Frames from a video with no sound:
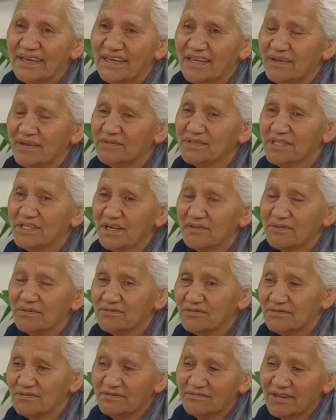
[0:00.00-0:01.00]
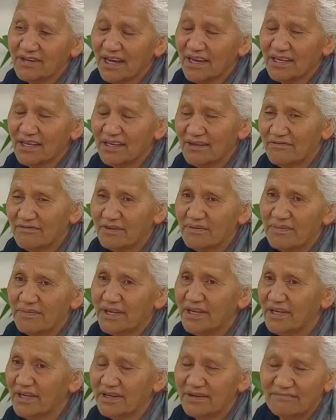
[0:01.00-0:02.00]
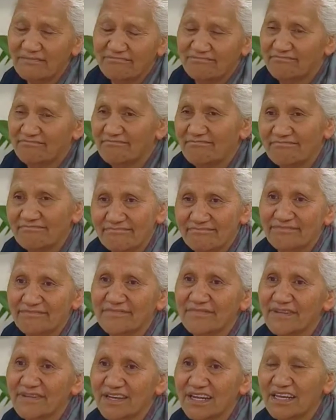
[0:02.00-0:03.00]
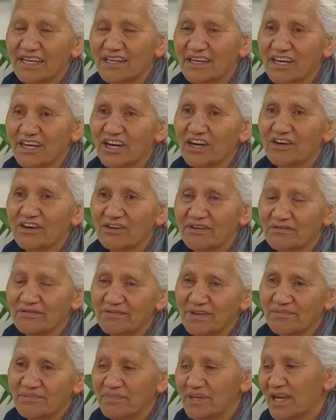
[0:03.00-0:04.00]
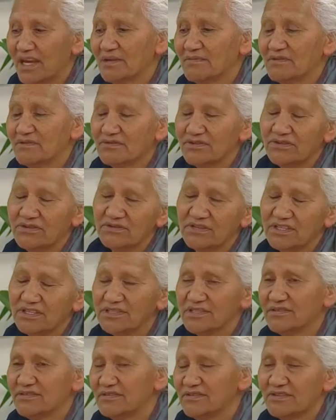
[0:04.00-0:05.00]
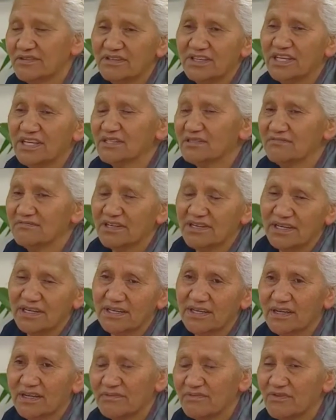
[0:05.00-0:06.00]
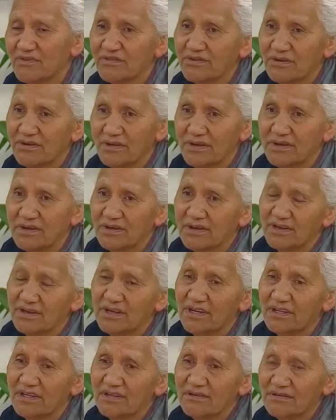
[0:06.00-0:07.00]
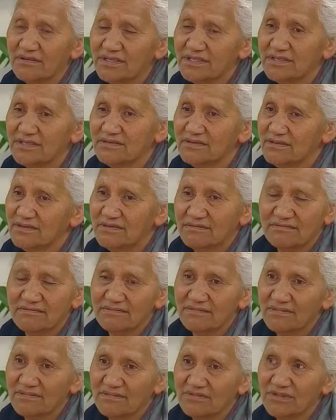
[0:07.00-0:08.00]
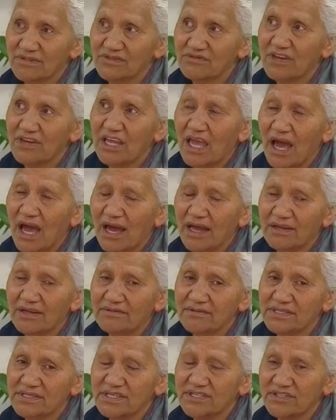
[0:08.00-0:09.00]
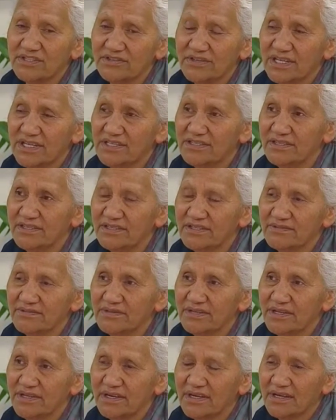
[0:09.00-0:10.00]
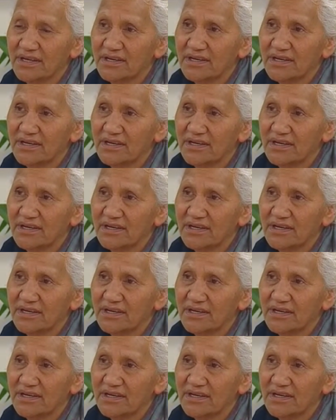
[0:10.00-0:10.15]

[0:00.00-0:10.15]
and he was able to karakia for me and I'd let it go and be able to listen to the next one that come through. Because it was really hard. There were situations where